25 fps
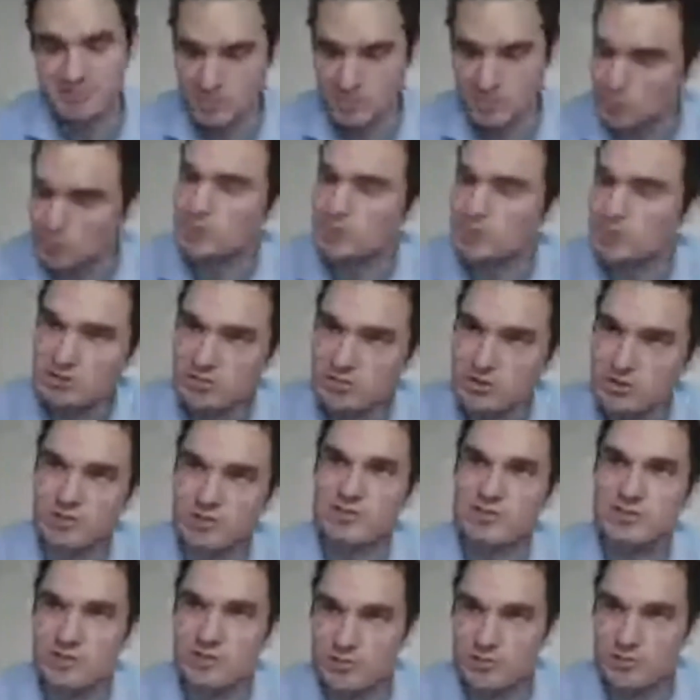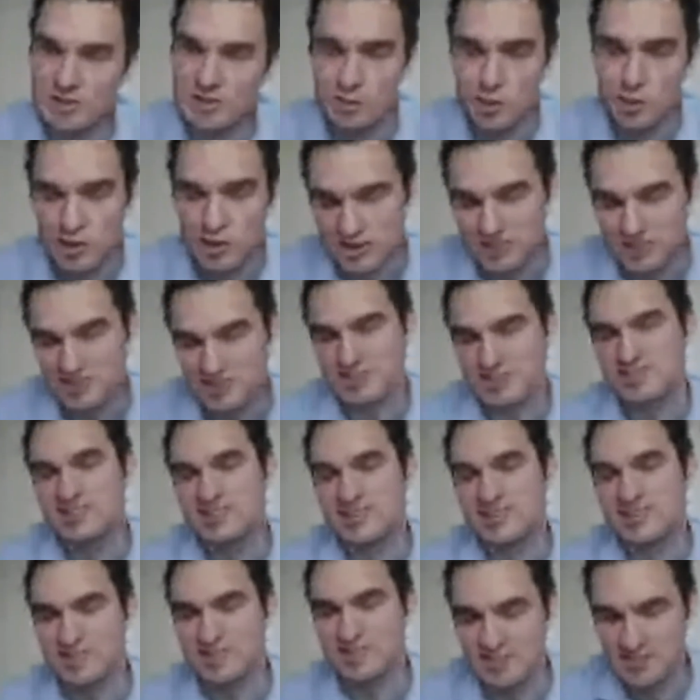all trusts to be more
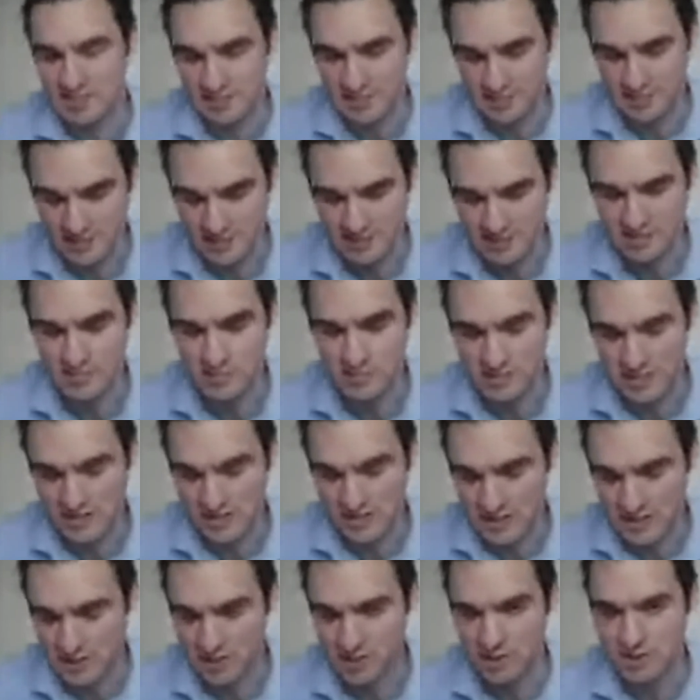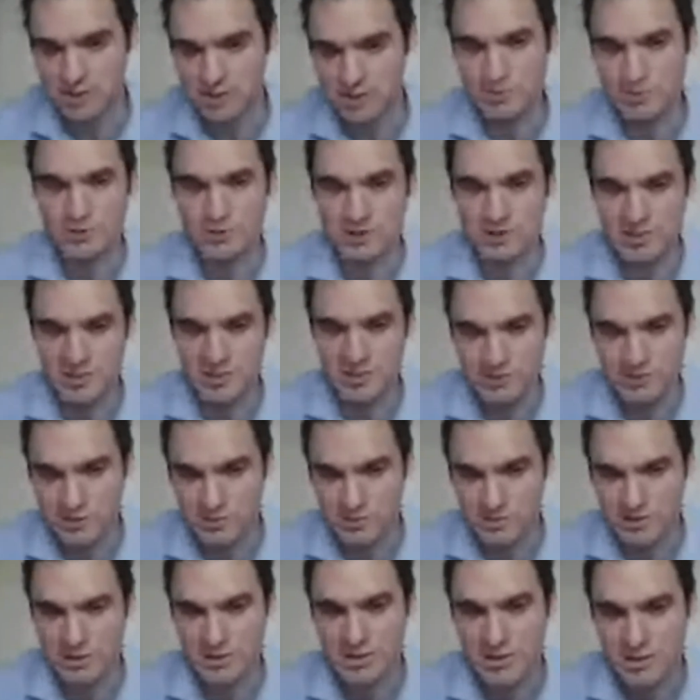consistent in the systems that they are using so
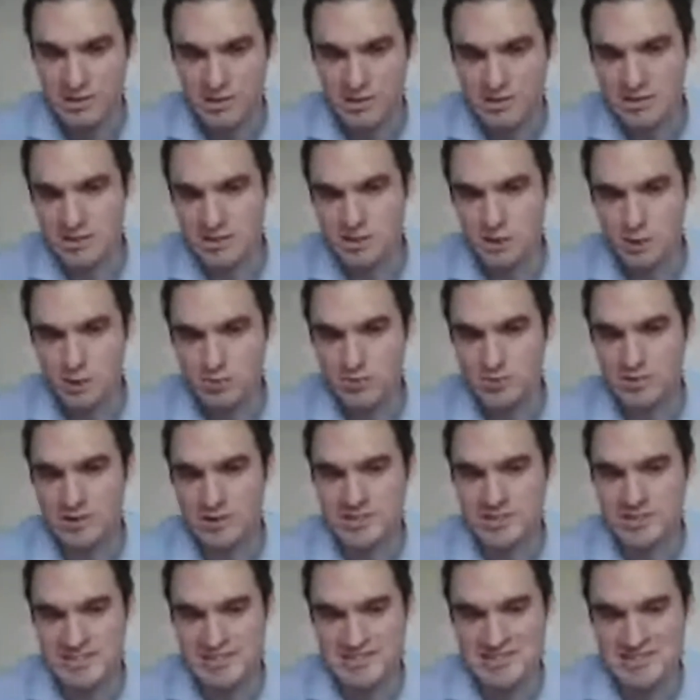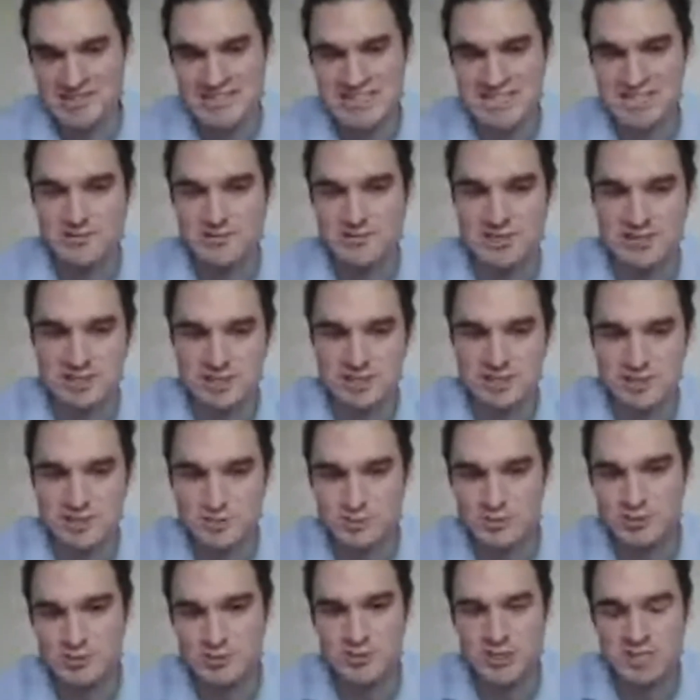that interoperability is less of an
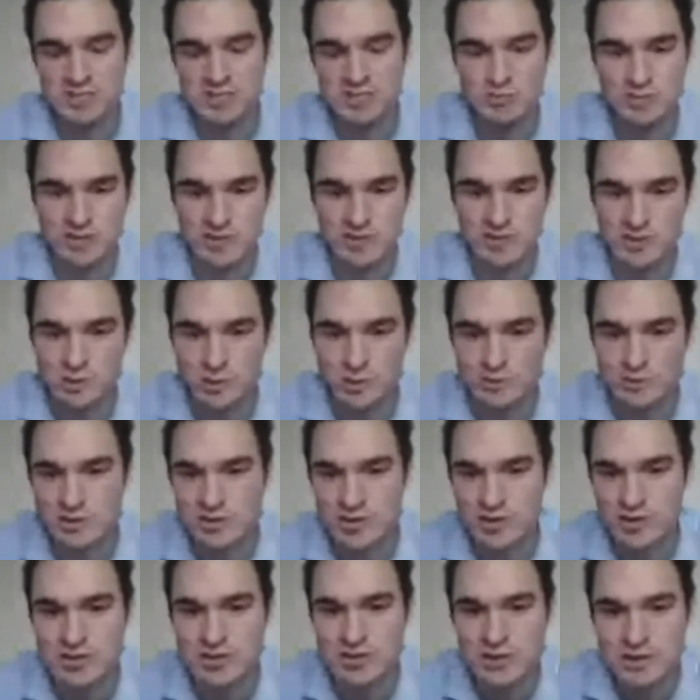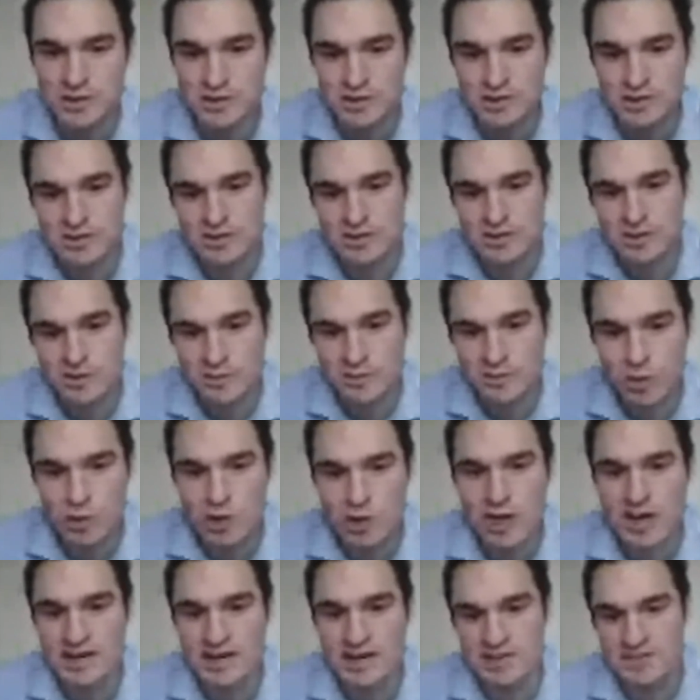issue? Which one is sort of the more
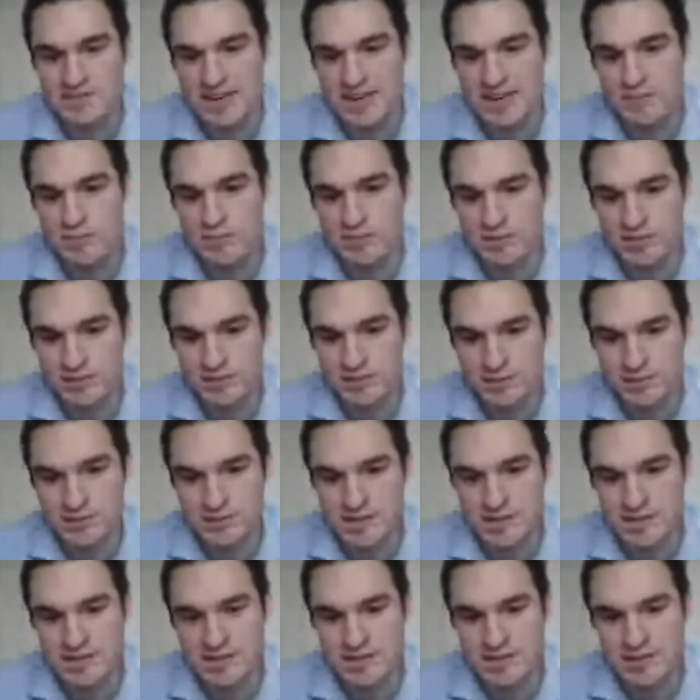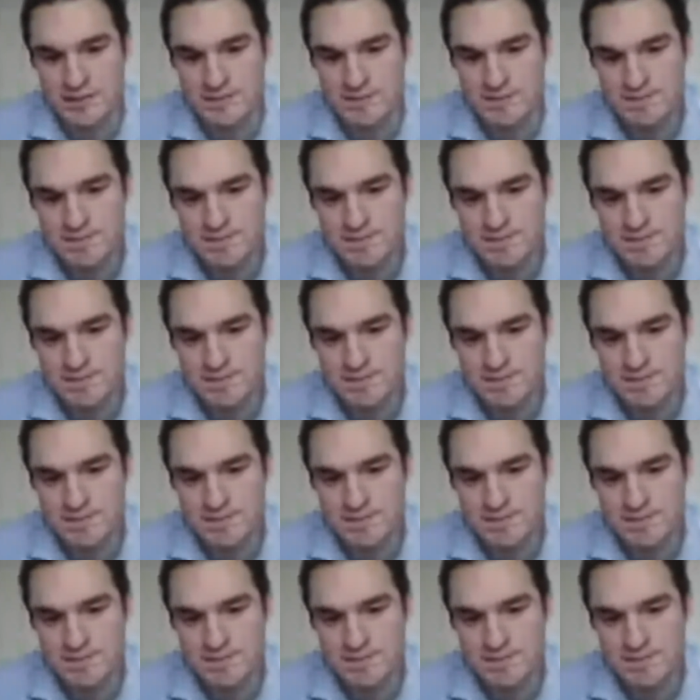likely to happen, do you think?